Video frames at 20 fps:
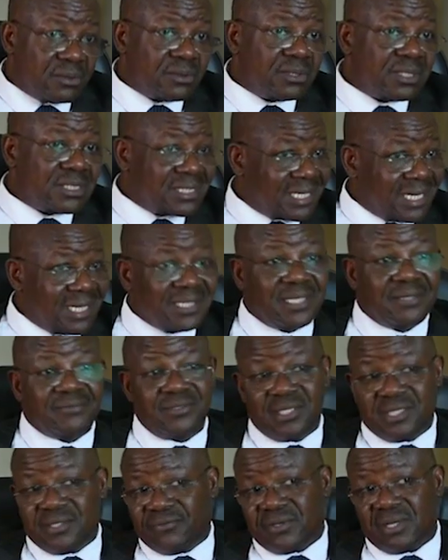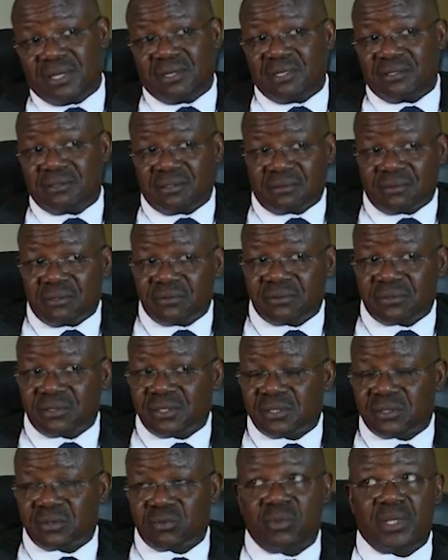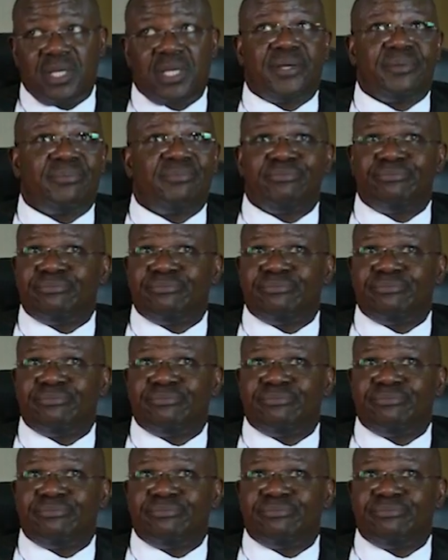the Scandinavian countries where